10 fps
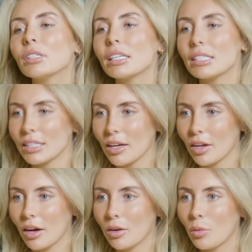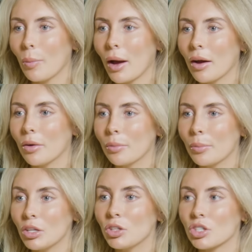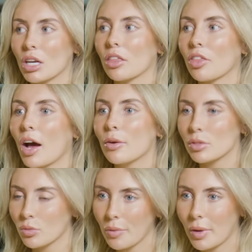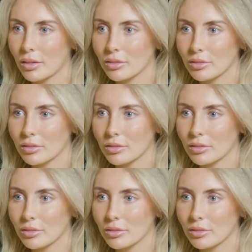we did it together? What about me and you shared 1,000 women?